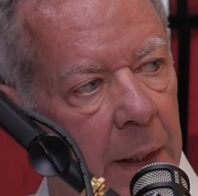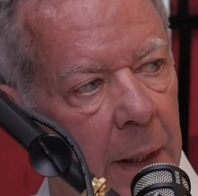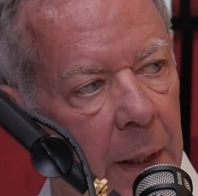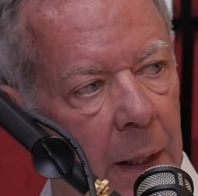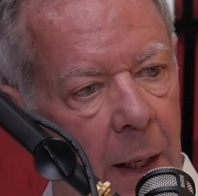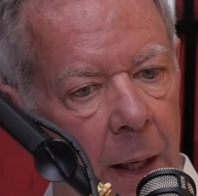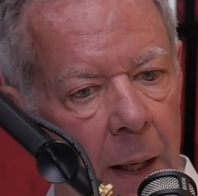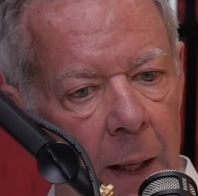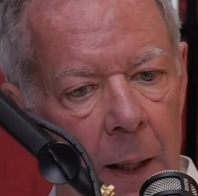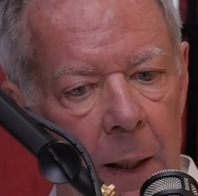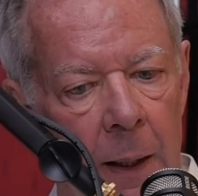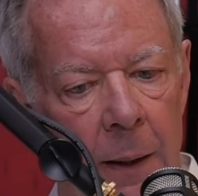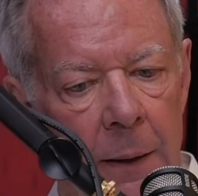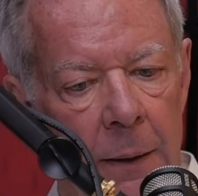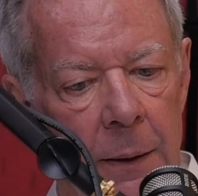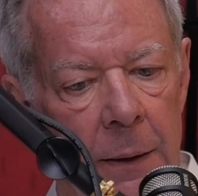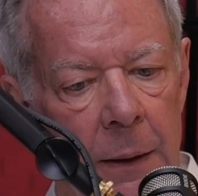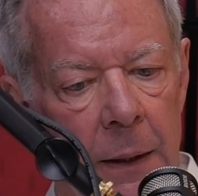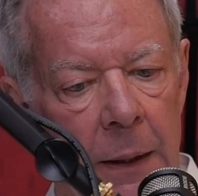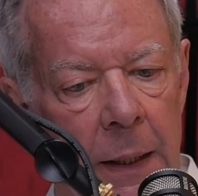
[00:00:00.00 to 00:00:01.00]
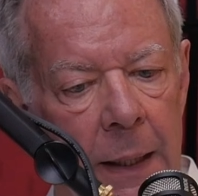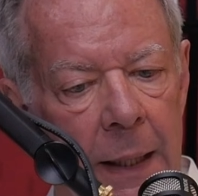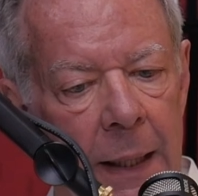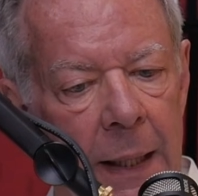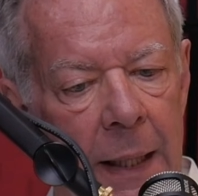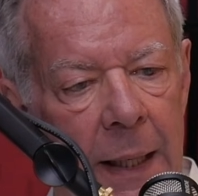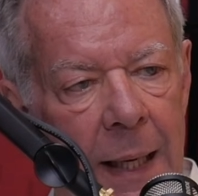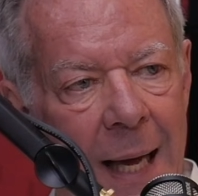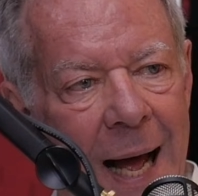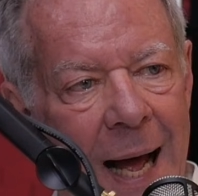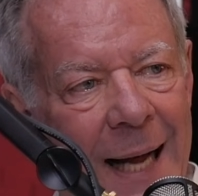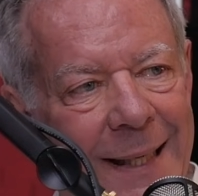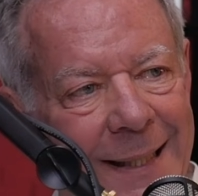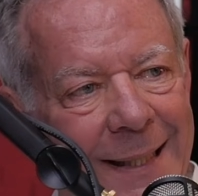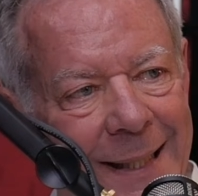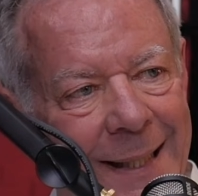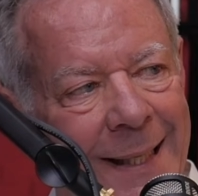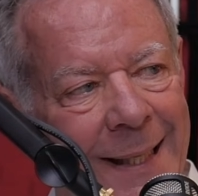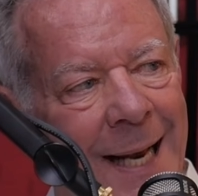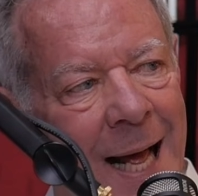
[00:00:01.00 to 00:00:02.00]
Uh, I
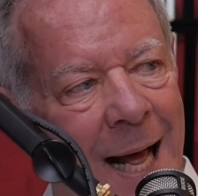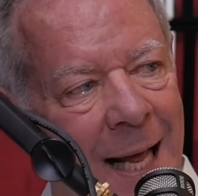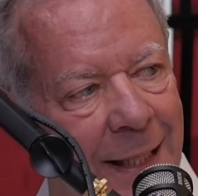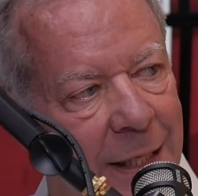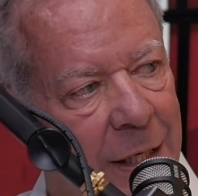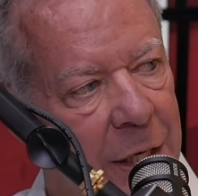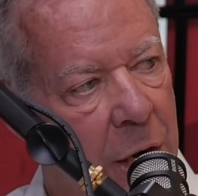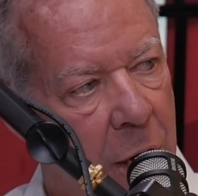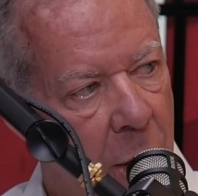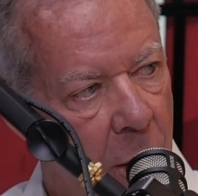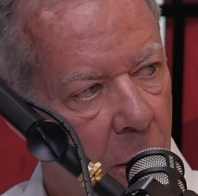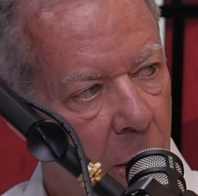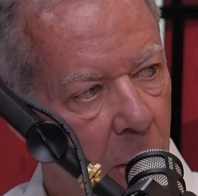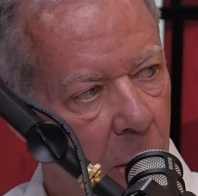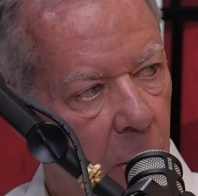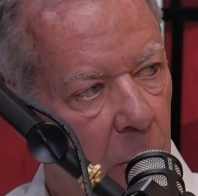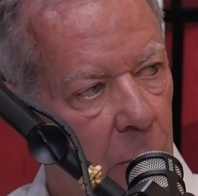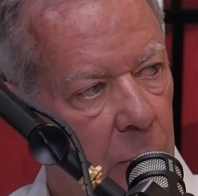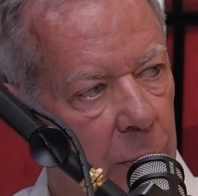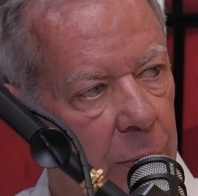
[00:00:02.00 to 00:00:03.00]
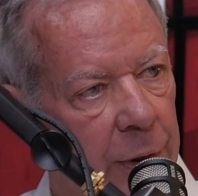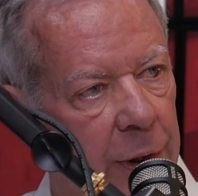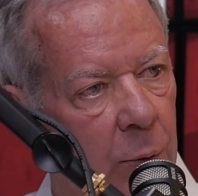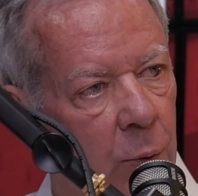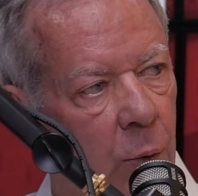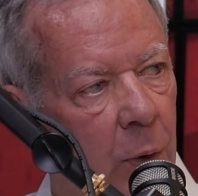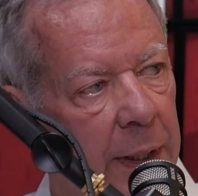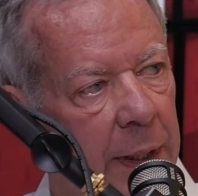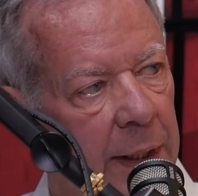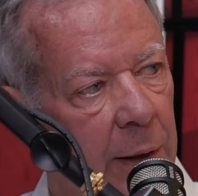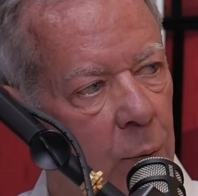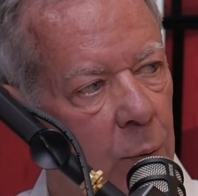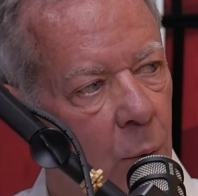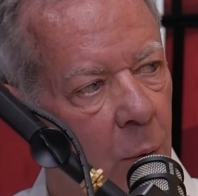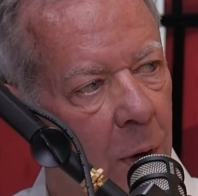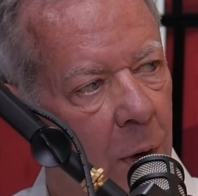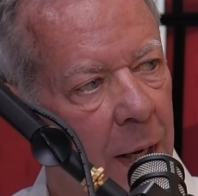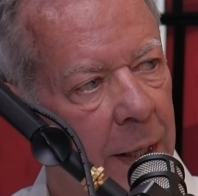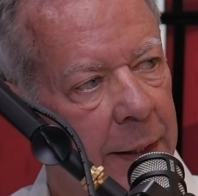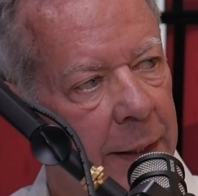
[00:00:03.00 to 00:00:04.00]
did not know that what he
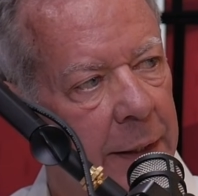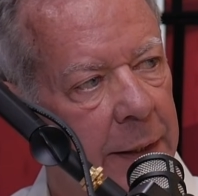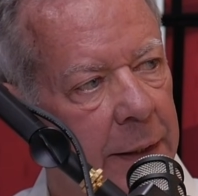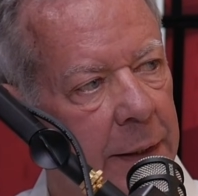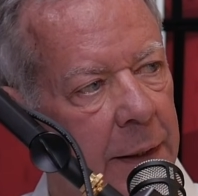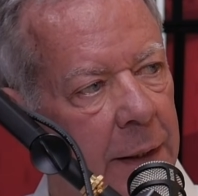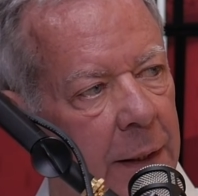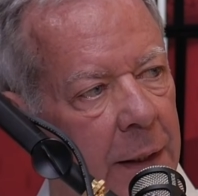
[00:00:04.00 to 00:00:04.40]
wanted